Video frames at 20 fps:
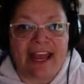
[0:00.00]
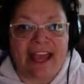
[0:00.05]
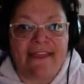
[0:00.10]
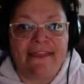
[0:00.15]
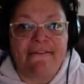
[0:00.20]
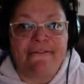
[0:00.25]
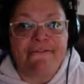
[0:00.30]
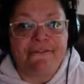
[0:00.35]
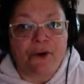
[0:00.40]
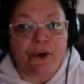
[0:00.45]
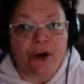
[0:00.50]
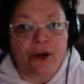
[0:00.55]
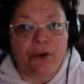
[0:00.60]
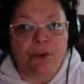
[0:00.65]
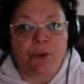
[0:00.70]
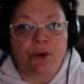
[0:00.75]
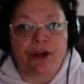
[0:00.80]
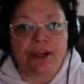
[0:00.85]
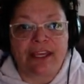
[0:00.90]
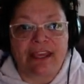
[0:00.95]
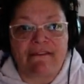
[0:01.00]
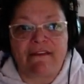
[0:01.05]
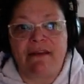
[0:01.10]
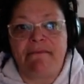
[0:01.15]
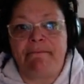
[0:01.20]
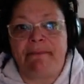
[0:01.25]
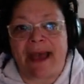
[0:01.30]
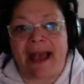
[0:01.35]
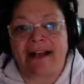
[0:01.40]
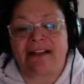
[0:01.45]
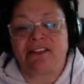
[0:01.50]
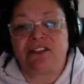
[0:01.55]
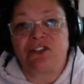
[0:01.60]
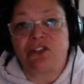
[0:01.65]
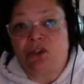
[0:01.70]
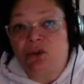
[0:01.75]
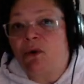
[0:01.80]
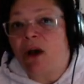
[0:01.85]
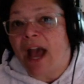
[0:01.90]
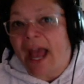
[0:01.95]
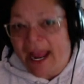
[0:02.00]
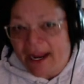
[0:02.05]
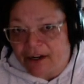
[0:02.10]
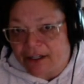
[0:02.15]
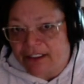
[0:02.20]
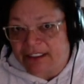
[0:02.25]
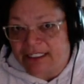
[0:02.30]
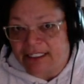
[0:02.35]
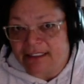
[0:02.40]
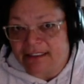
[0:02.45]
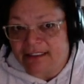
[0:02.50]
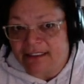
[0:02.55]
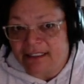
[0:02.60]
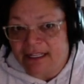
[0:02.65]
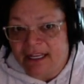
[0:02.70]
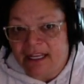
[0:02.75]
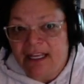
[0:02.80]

and the fort were given back to Ireland